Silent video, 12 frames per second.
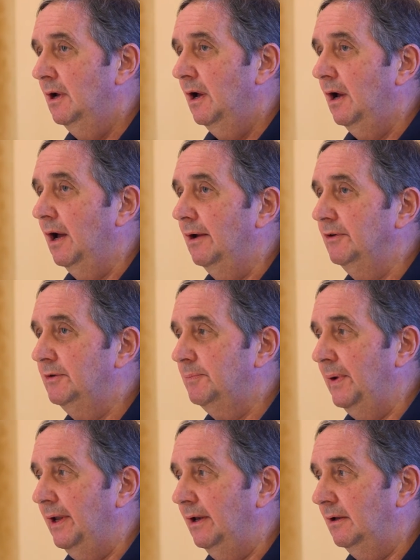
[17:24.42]
I've
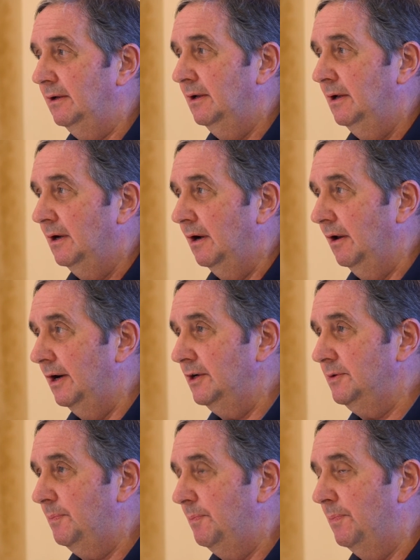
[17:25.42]
spent a
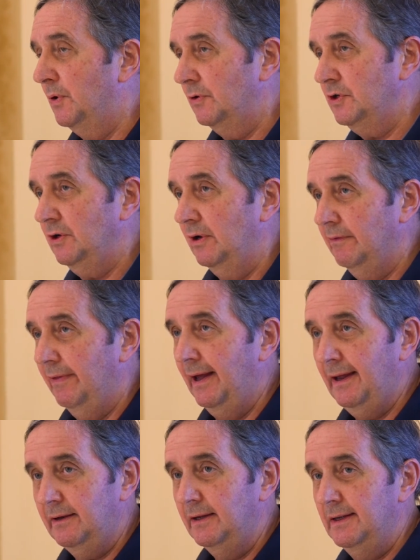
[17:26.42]
large portion of
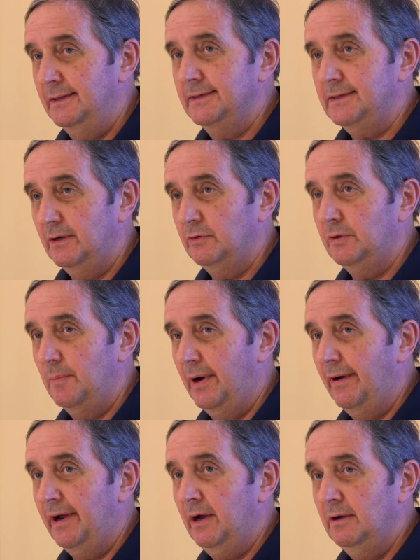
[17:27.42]
that in South
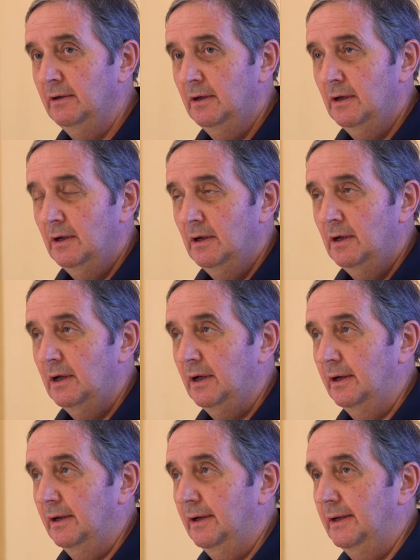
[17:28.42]
America,
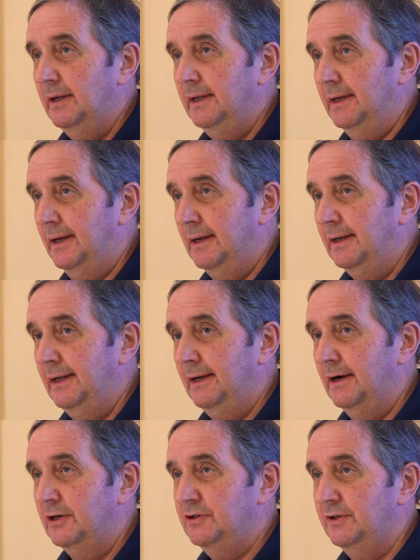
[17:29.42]
in
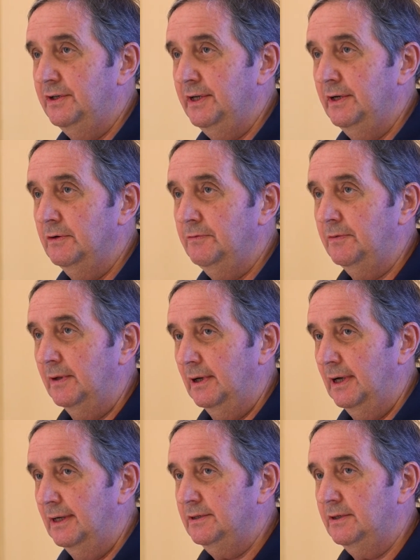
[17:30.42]
Argentina for the
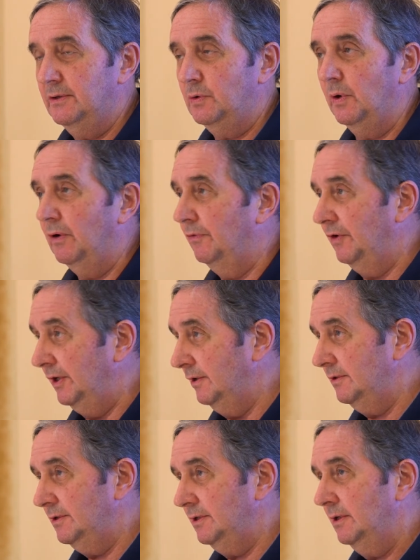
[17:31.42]
last 12
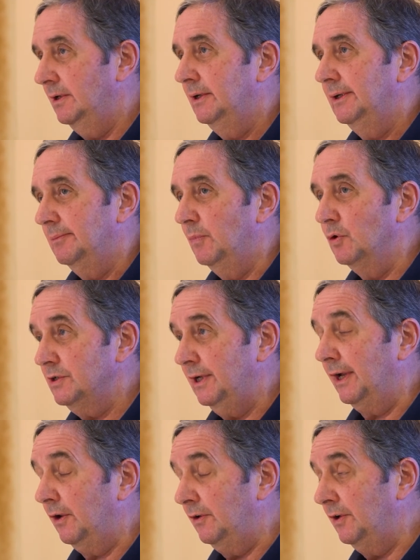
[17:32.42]
years,
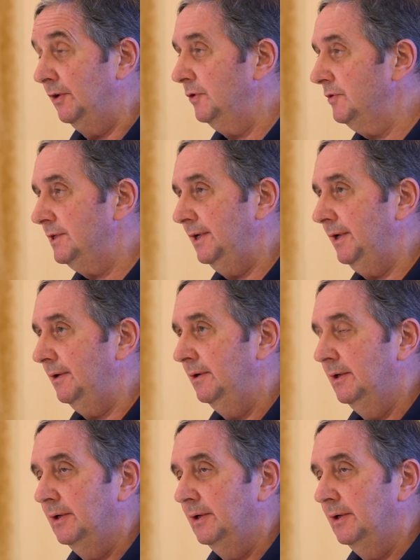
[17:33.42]
mostly continuously.